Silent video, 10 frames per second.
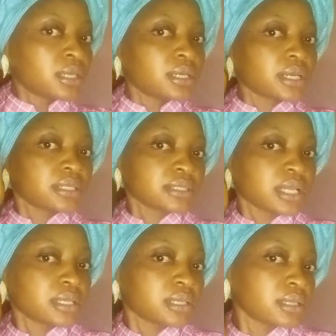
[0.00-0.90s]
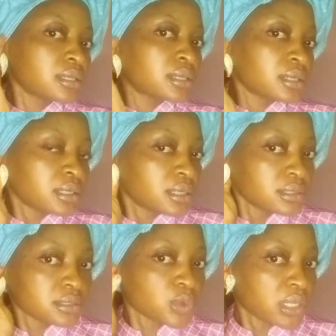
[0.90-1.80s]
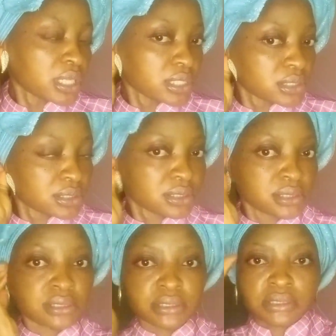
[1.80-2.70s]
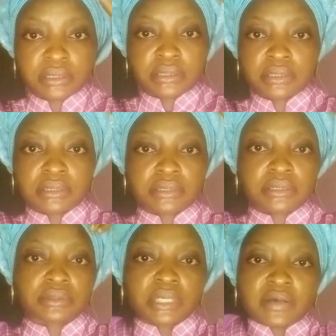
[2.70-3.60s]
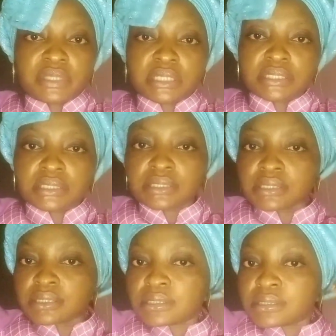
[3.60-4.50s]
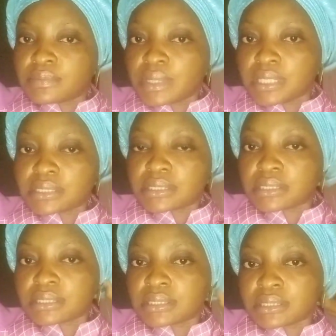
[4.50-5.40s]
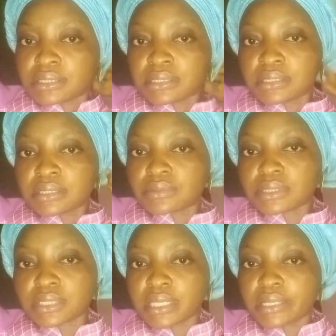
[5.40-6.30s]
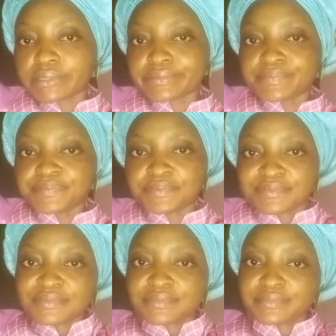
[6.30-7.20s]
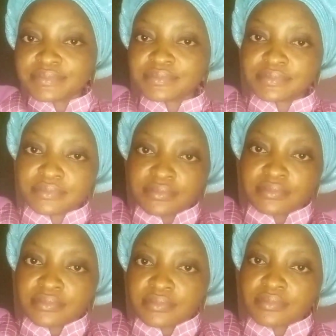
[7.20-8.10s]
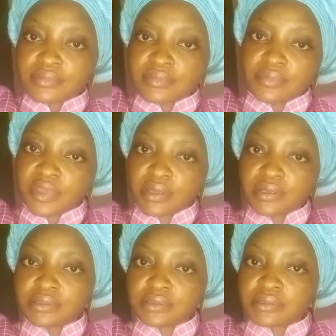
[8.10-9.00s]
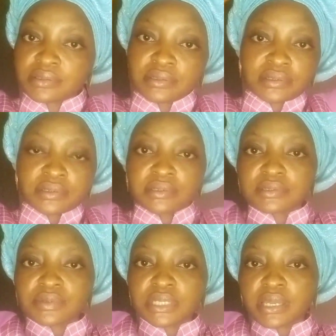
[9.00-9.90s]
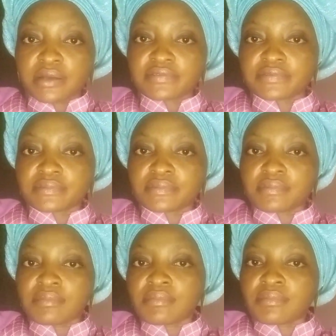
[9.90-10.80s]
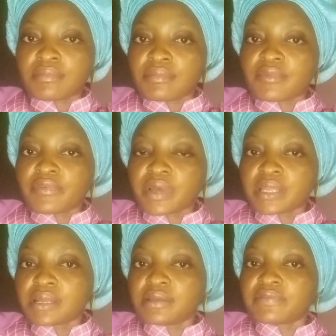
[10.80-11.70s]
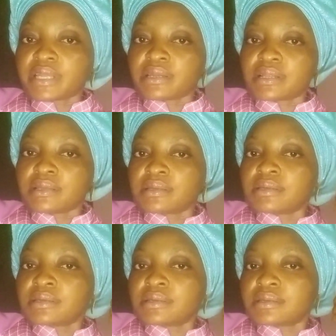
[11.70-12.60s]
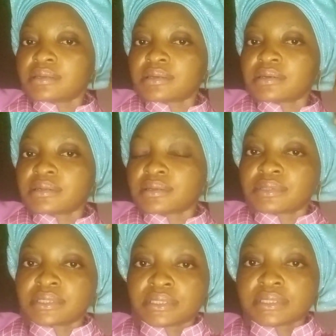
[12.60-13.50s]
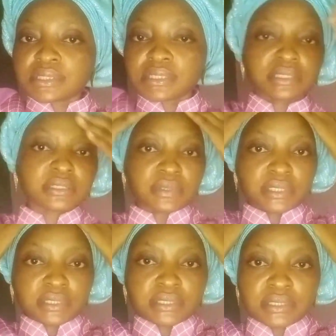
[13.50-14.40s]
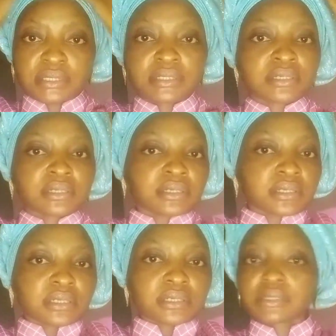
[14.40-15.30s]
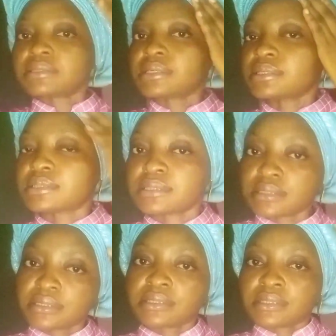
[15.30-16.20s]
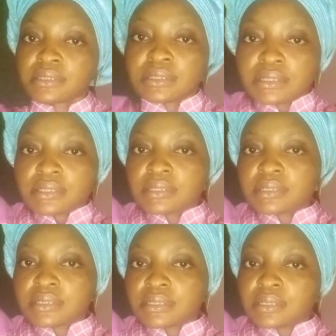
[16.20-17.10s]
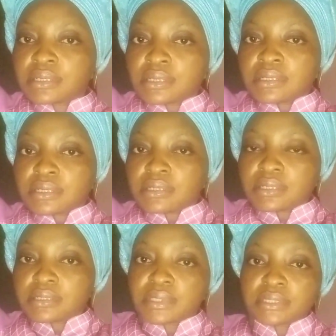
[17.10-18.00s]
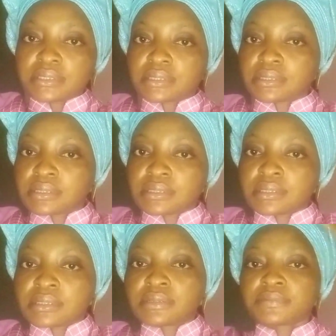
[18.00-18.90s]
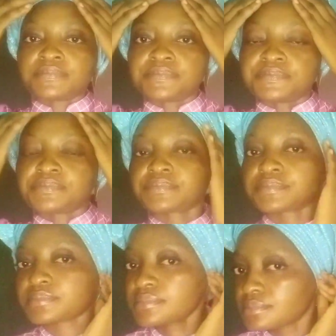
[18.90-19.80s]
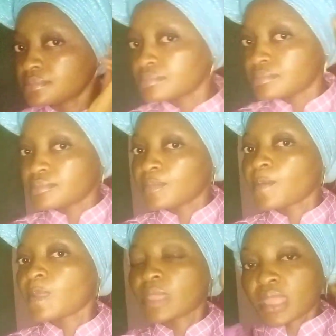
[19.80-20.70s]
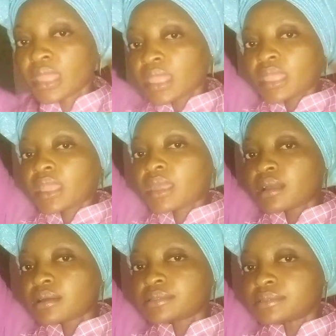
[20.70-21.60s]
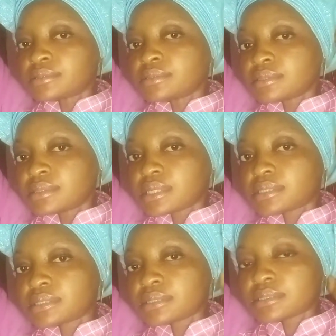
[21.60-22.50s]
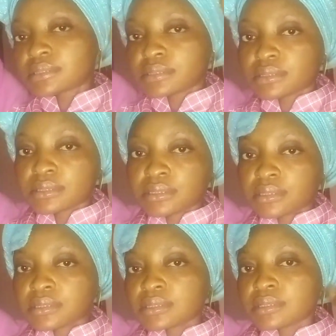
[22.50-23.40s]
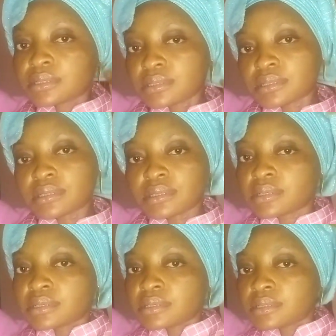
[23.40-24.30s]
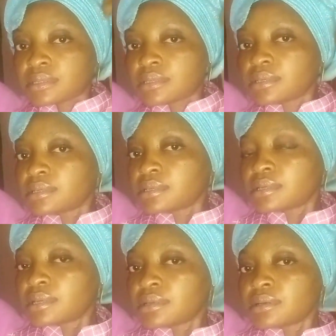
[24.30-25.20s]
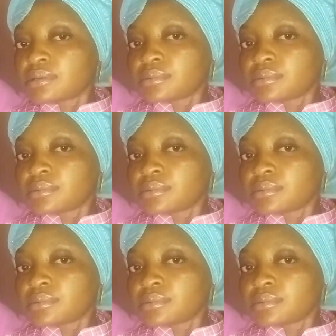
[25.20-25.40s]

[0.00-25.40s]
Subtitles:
I don't want to make the video unnecessarily long. That's why I speed it up. So if you didn't really get it first time, you can watch it again. And you're gonna get it. Trust me, guys. You can do this. Trust me. So I'm done with the gele already. I'm just trying to adjust and set the front to give me a good look. So that is what I'm doing there. So you can see that it's very fast. It's very fast.